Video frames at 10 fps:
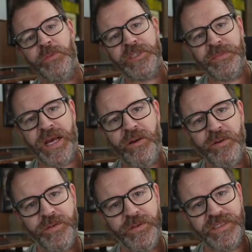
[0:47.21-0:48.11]
much power
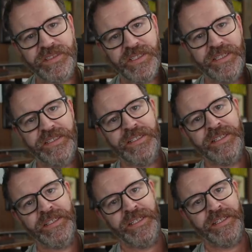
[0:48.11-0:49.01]
through this thing
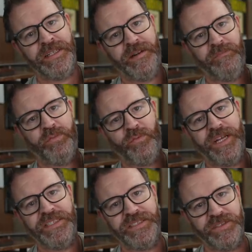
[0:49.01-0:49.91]
that it
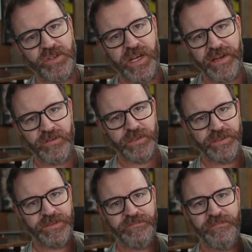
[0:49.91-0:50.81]
breaks the
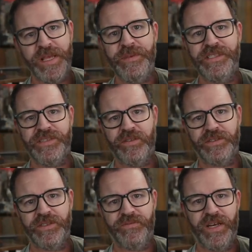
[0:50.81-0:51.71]
drivers, maybe
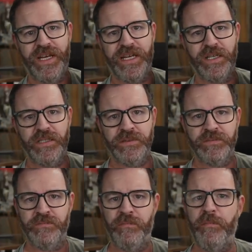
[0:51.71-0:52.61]
starts a fire,
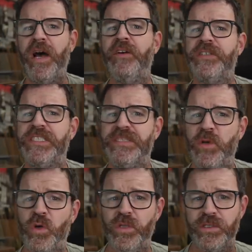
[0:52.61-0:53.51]
puff of
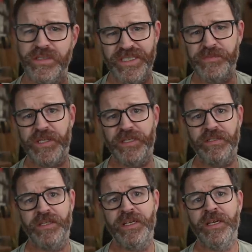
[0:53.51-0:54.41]
smoke,
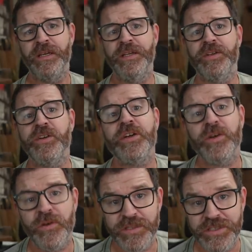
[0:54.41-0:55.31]
something. You're gonna
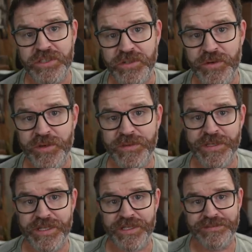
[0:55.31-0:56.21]
go on the journey with
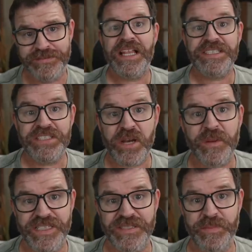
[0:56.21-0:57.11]
me though. Let's talk
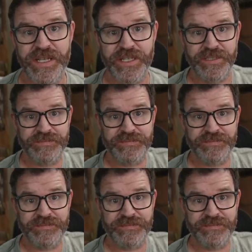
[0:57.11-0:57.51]
about the speaker.